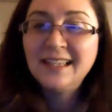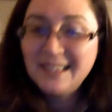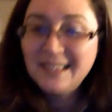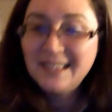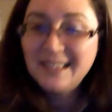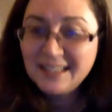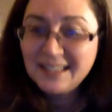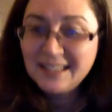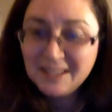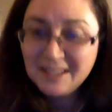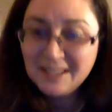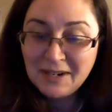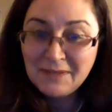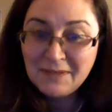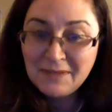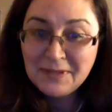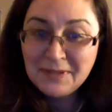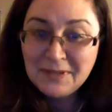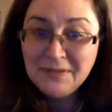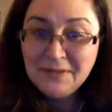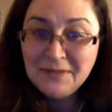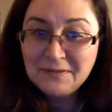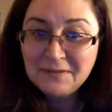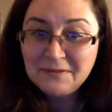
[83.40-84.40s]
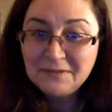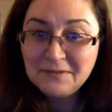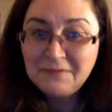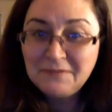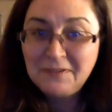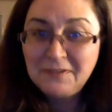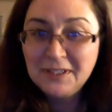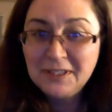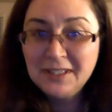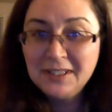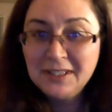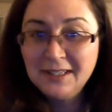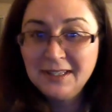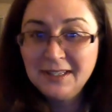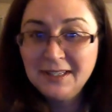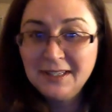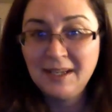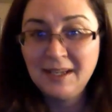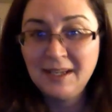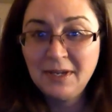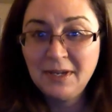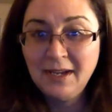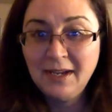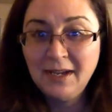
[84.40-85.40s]
you know, I've been feeling like
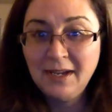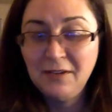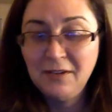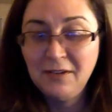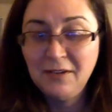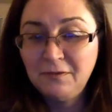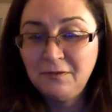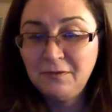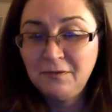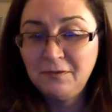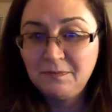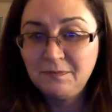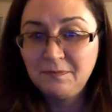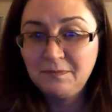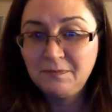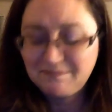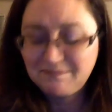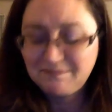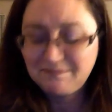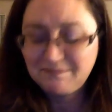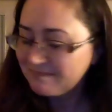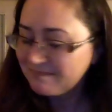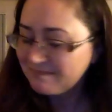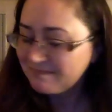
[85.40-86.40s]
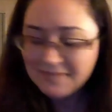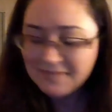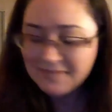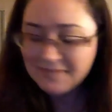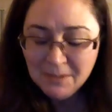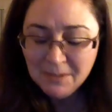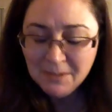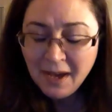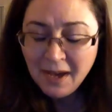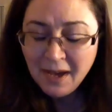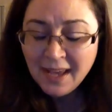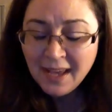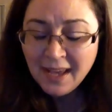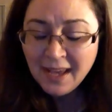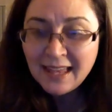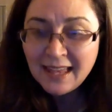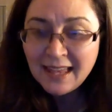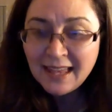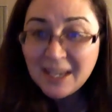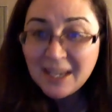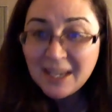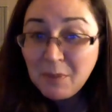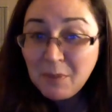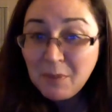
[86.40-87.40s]
I'm kind of I'm behind the
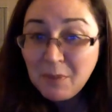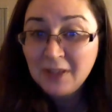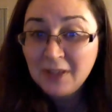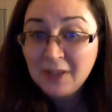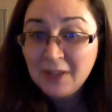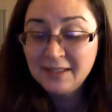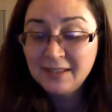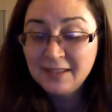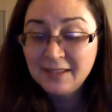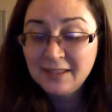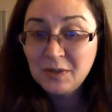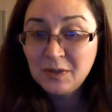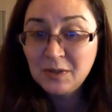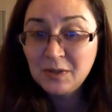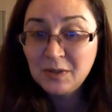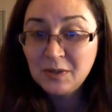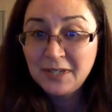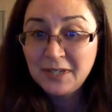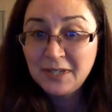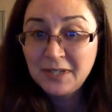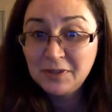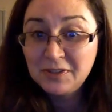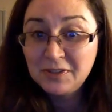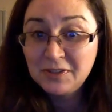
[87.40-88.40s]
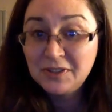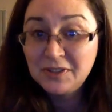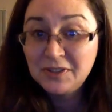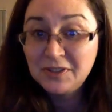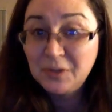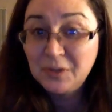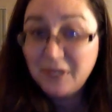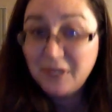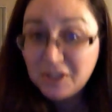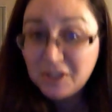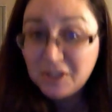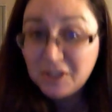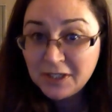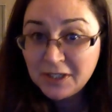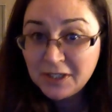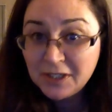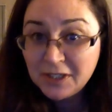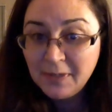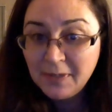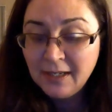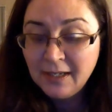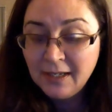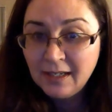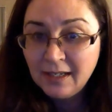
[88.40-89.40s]
eight ball in this whole neighbor situation. I
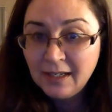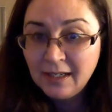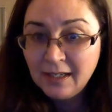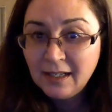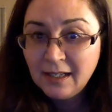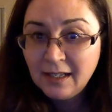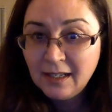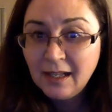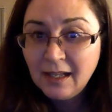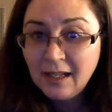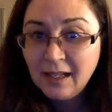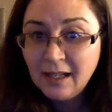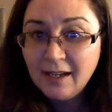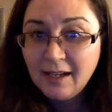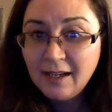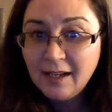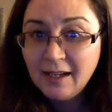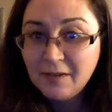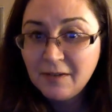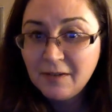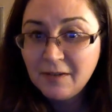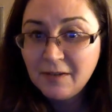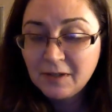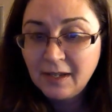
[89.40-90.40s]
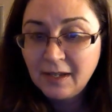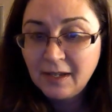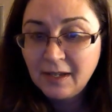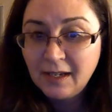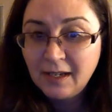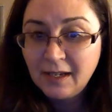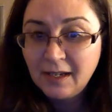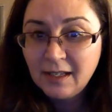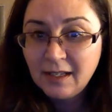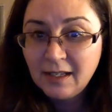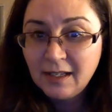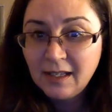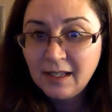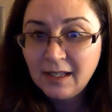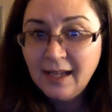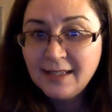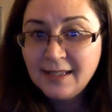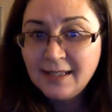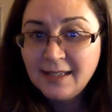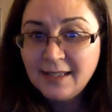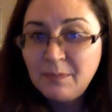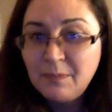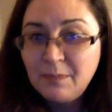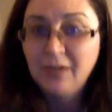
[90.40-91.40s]
mean, I never like
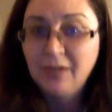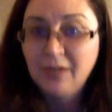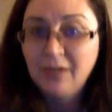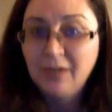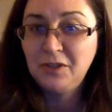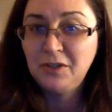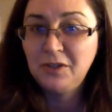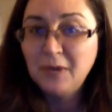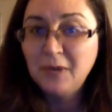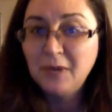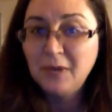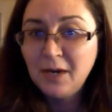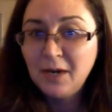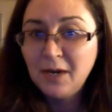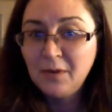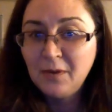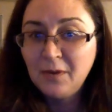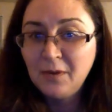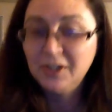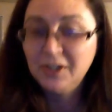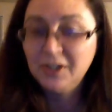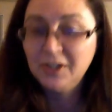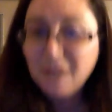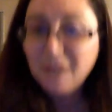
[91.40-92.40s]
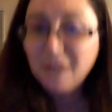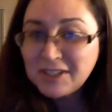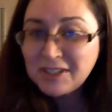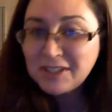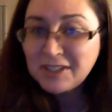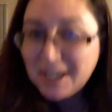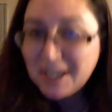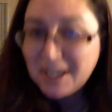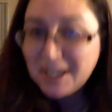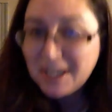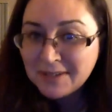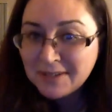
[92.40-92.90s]
had to bail you out when your trash can went